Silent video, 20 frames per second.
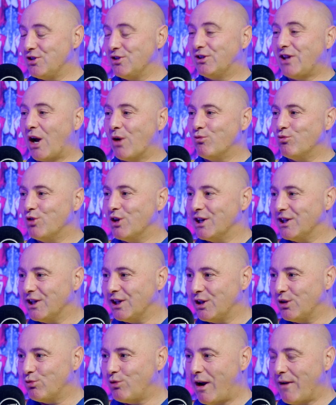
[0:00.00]
You don't really
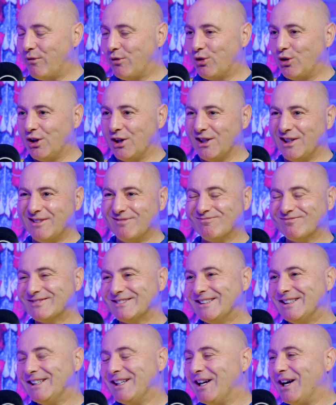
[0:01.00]
need a referee,
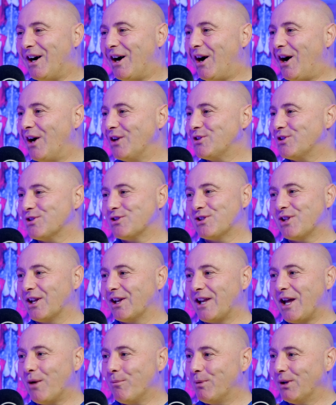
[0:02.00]
I just
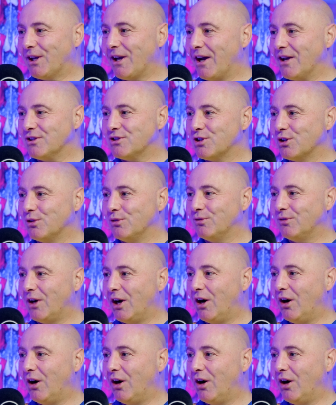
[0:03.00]
think that would be going too far.